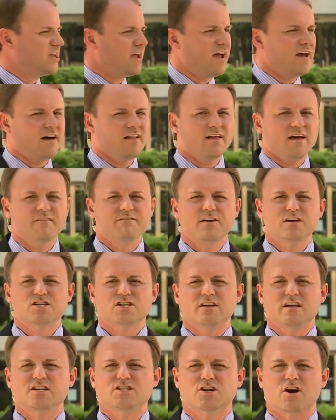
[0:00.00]
Jail,
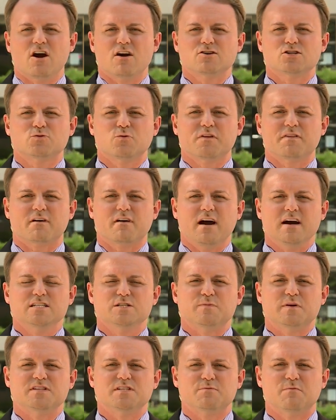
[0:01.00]
officially charged with her
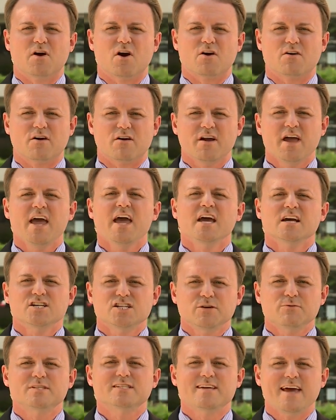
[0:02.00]
husband's murder.
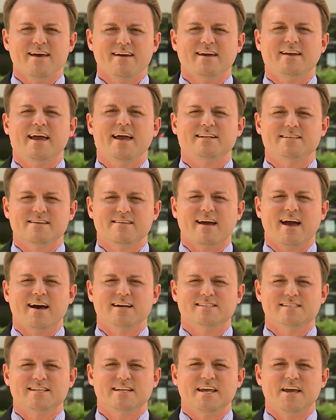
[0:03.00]
She was taken into the
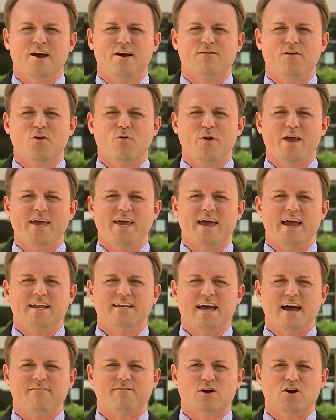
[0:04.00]
custody over the
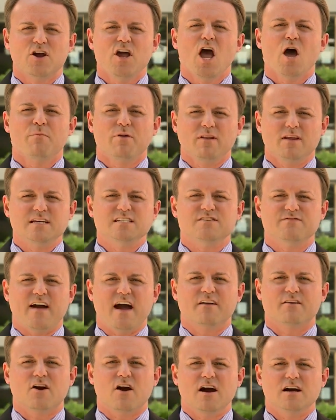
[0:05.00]
weekend after police
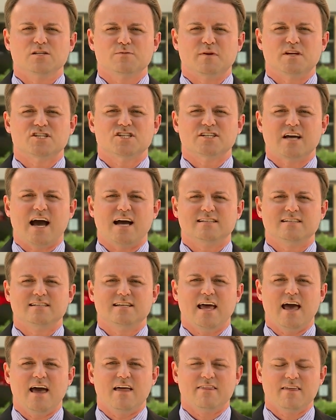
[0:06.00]
found her husband shot to
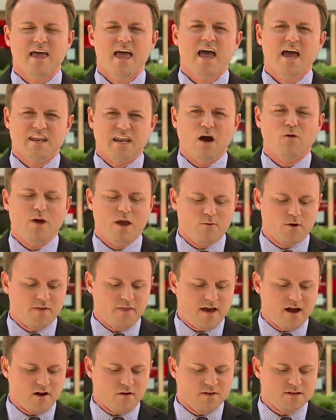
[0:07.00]
death. Now, we were
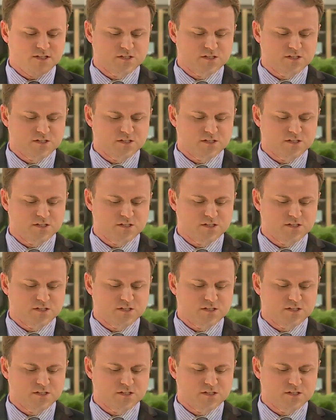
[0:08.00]
there